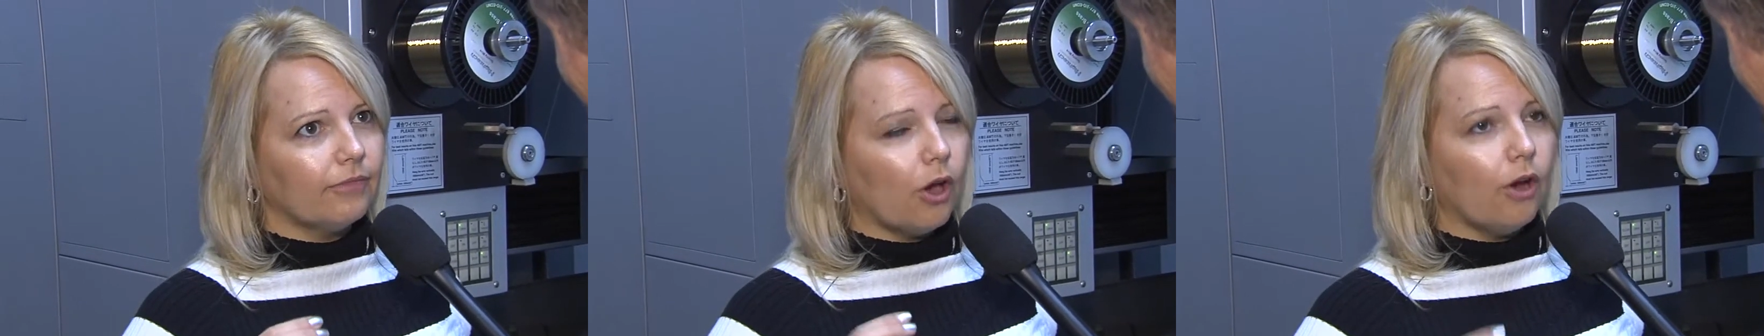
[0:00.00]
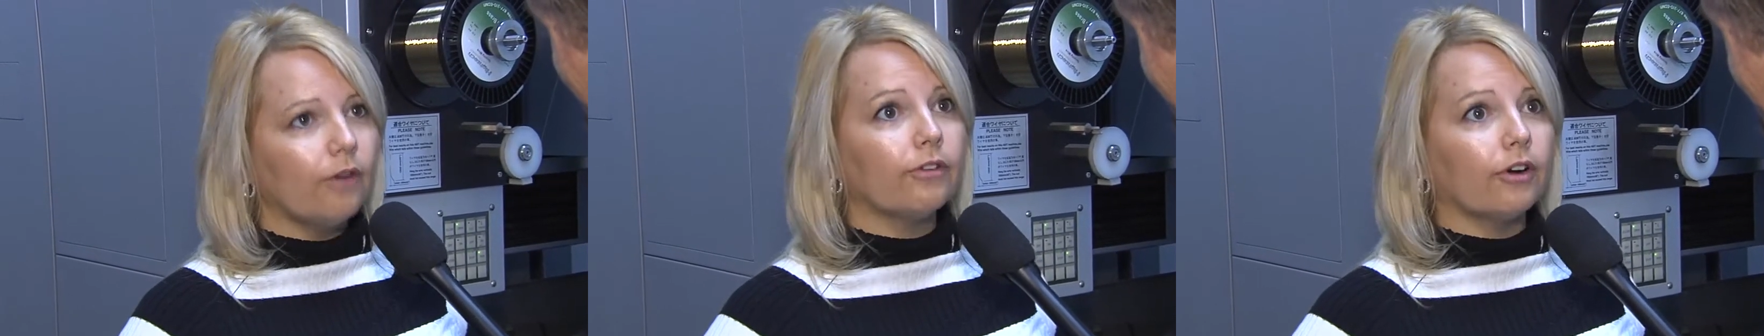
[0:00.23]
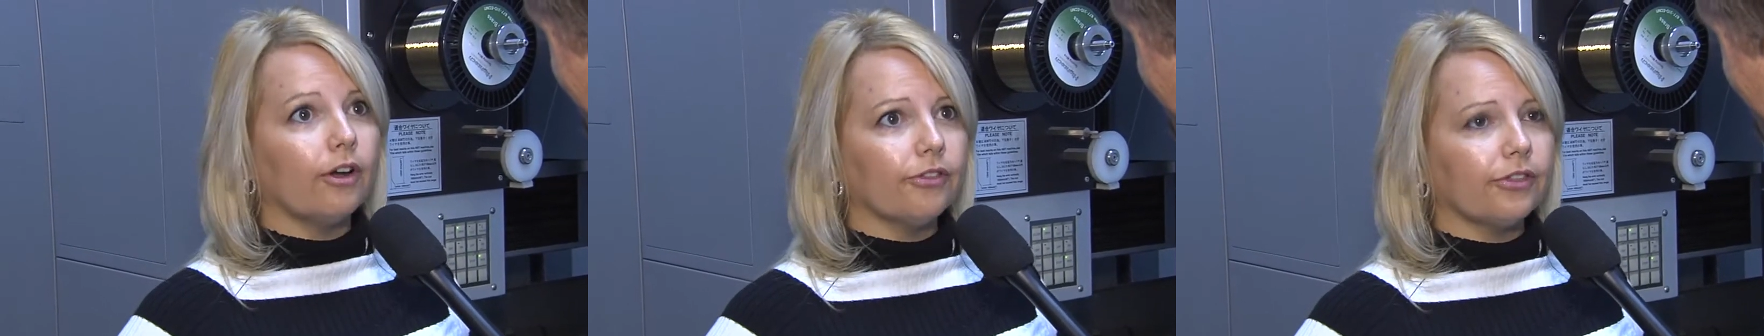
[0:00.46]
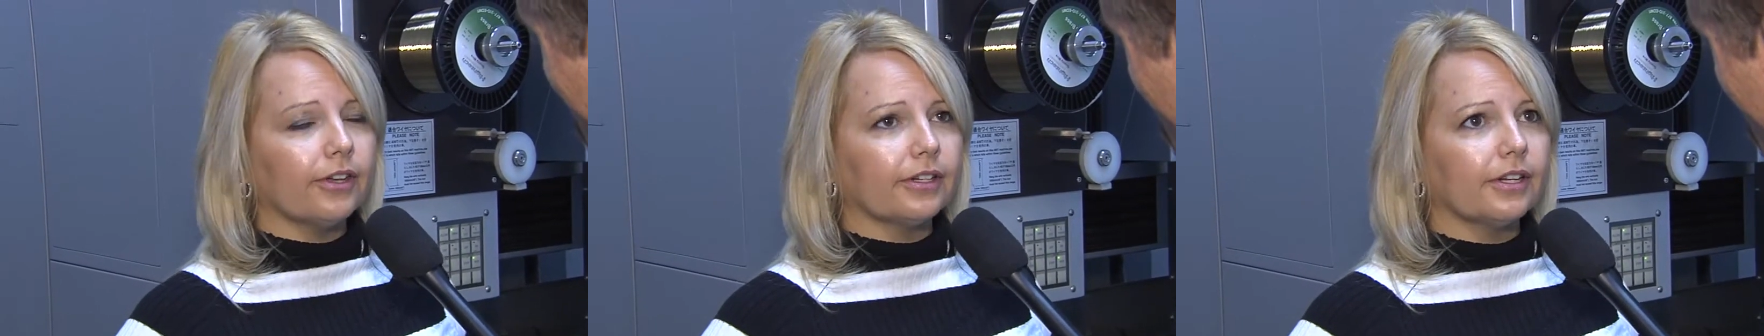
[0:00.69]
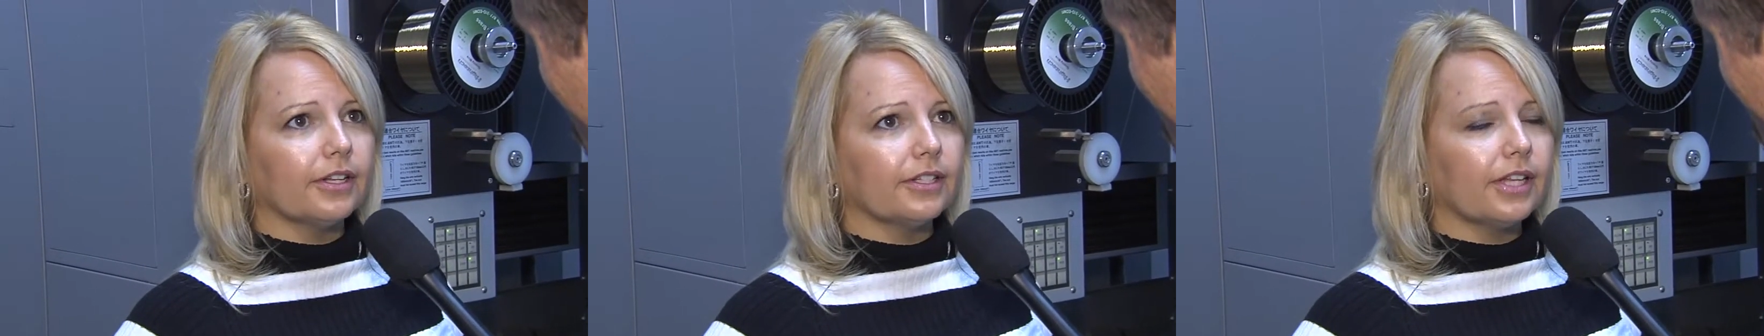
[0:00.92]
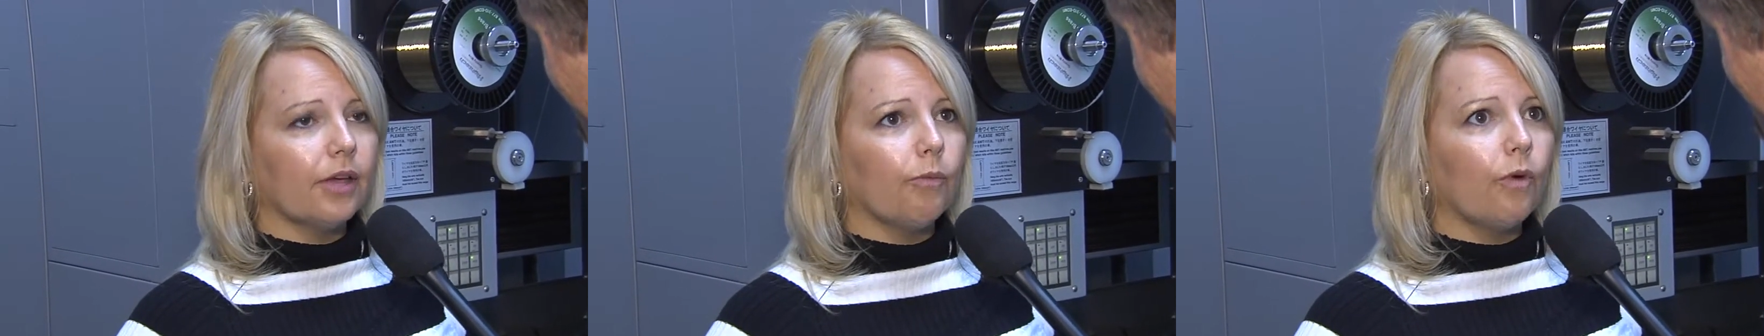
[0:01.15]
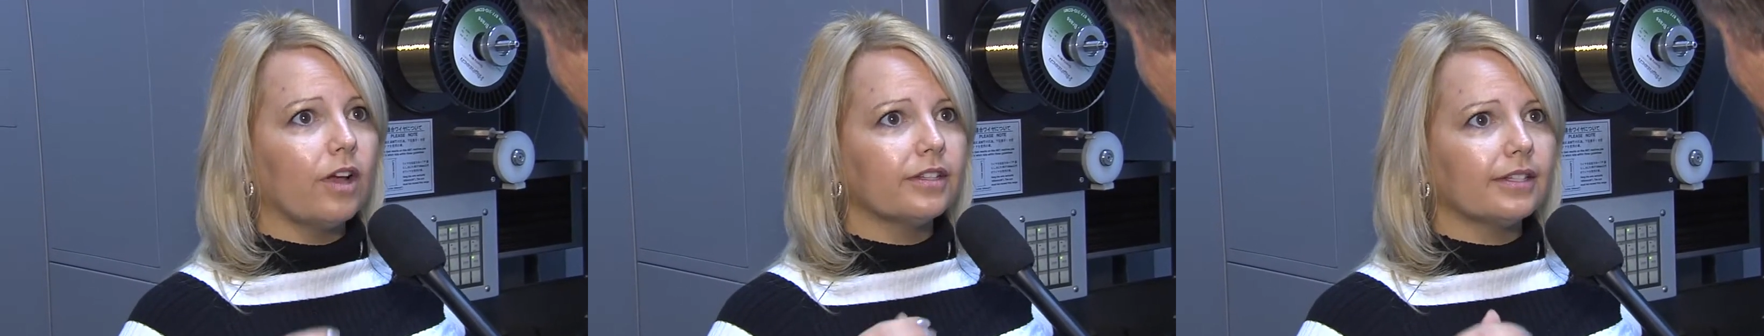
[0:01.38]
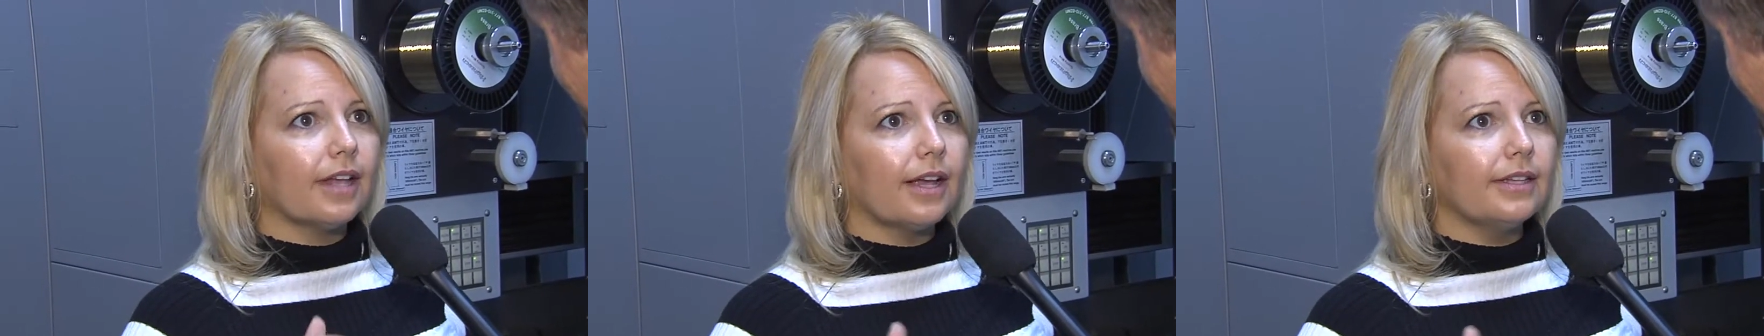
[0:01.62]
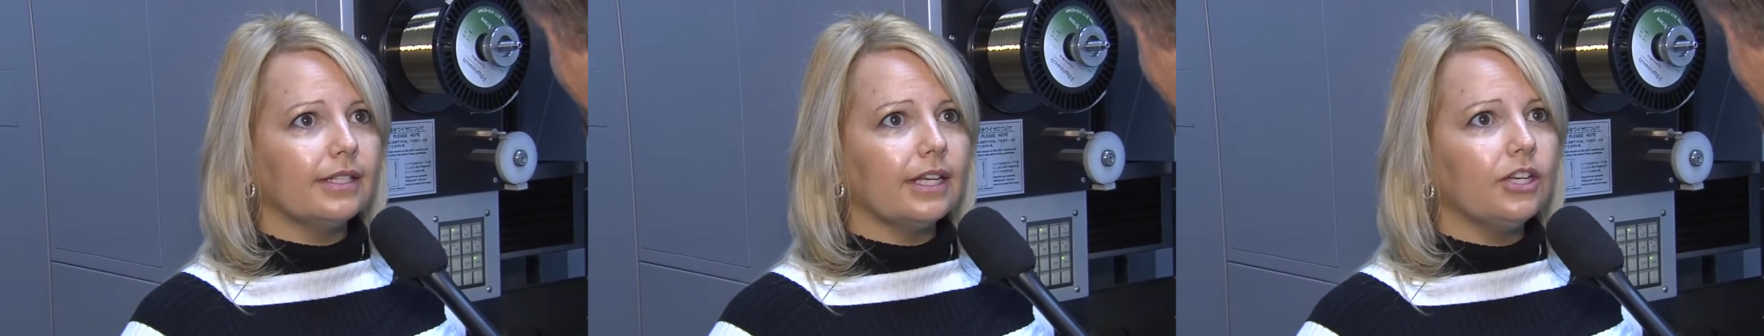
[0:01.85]
overall thickness and what
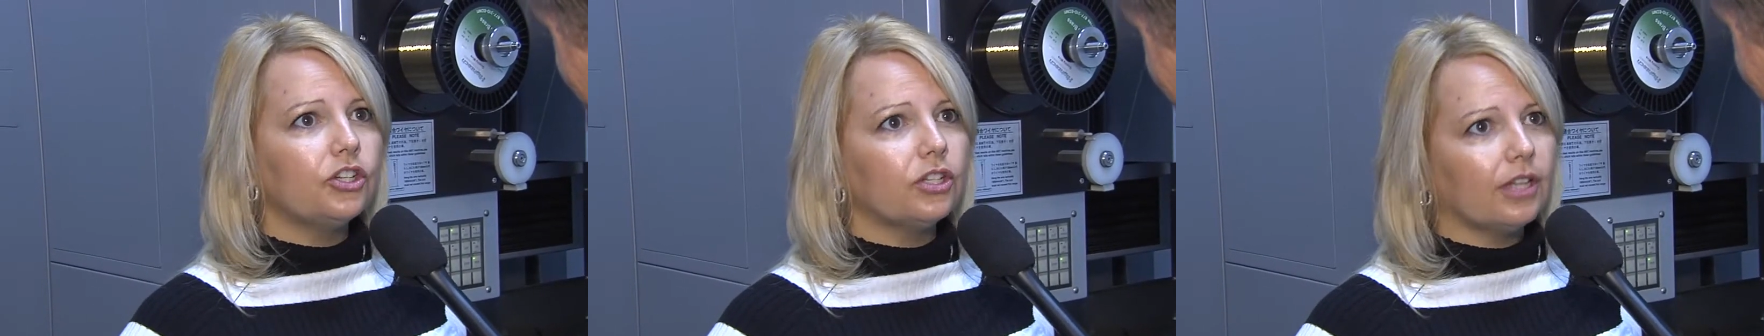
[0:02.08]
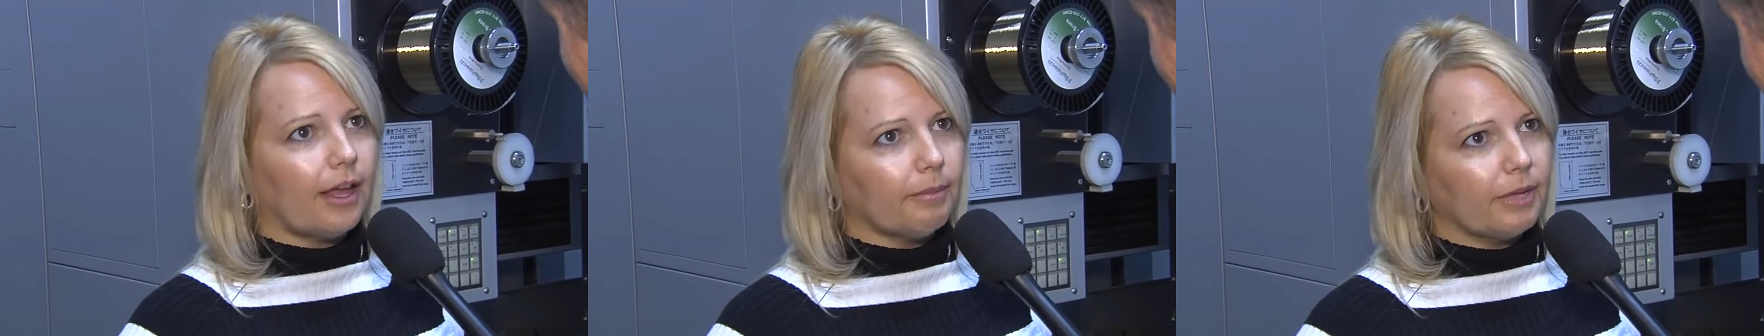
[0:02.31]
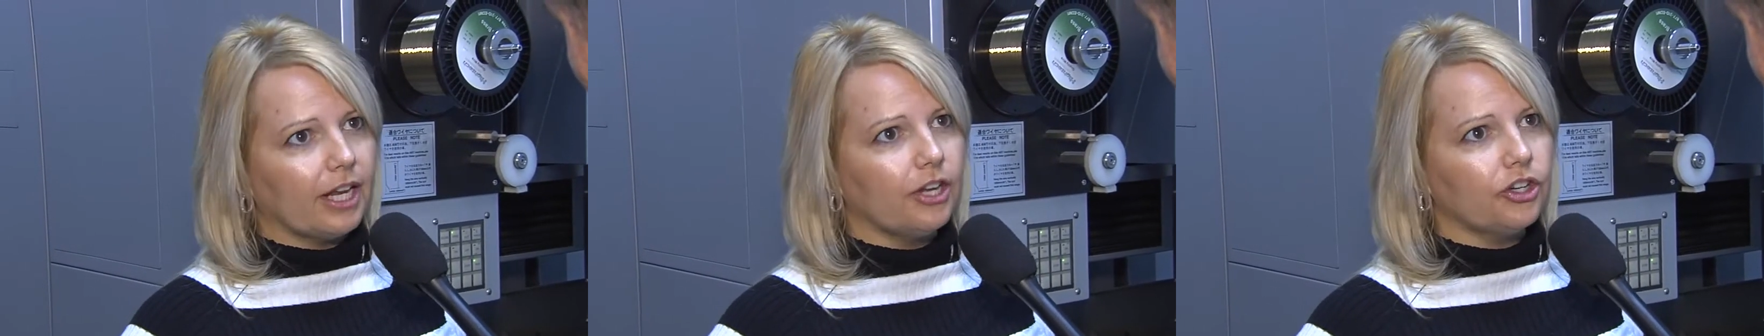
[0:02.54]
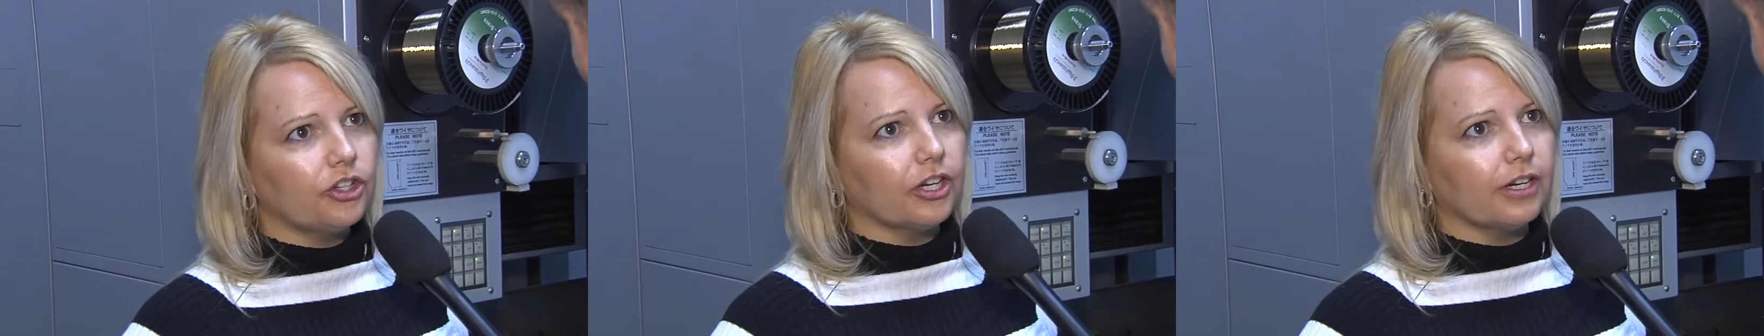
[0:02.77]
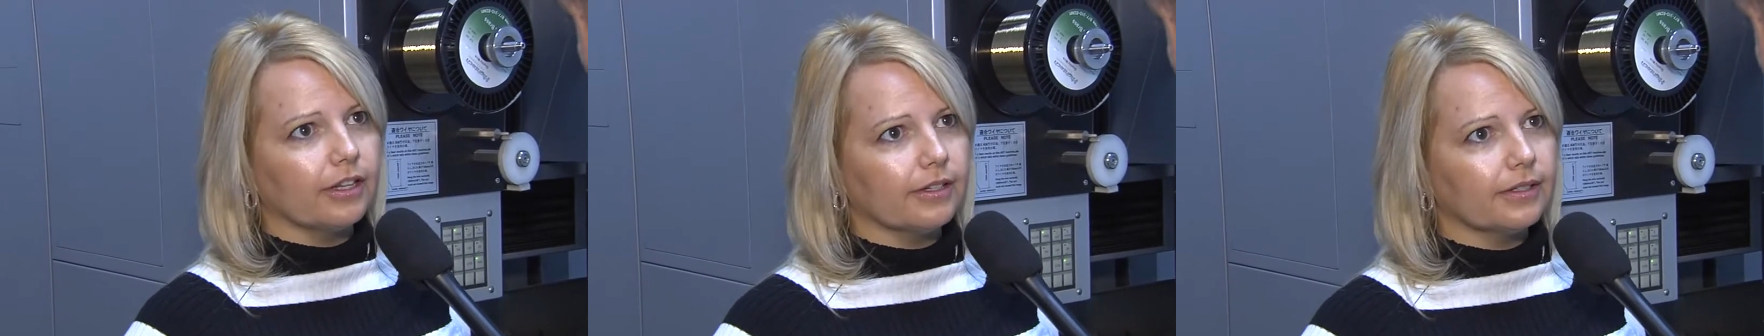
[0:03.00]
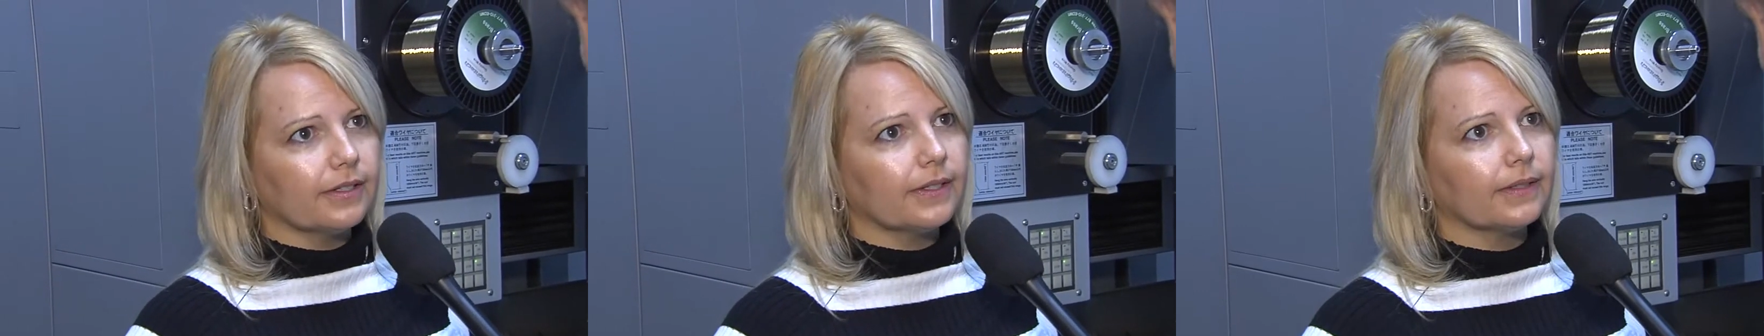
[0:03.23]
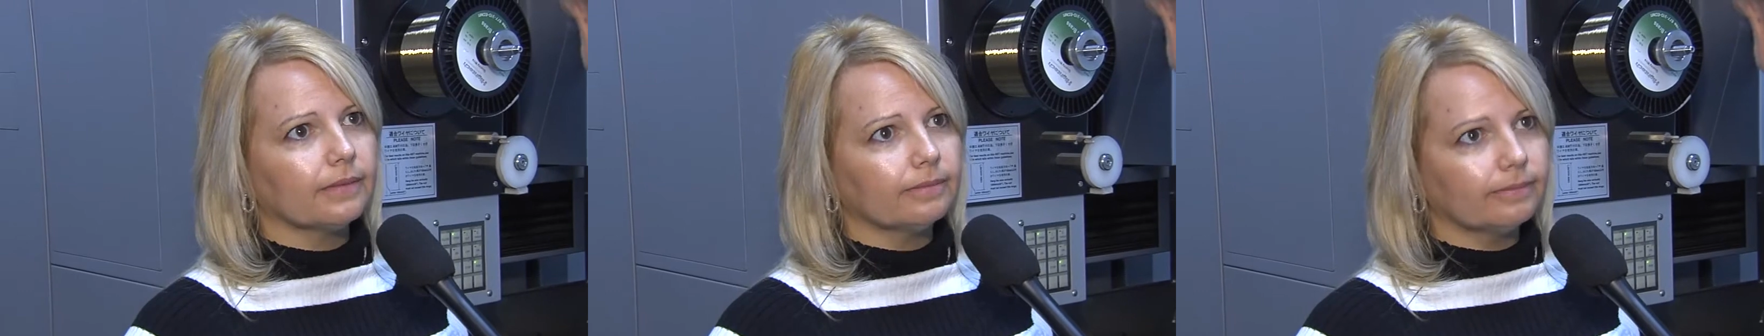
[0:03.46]
size each lamination is.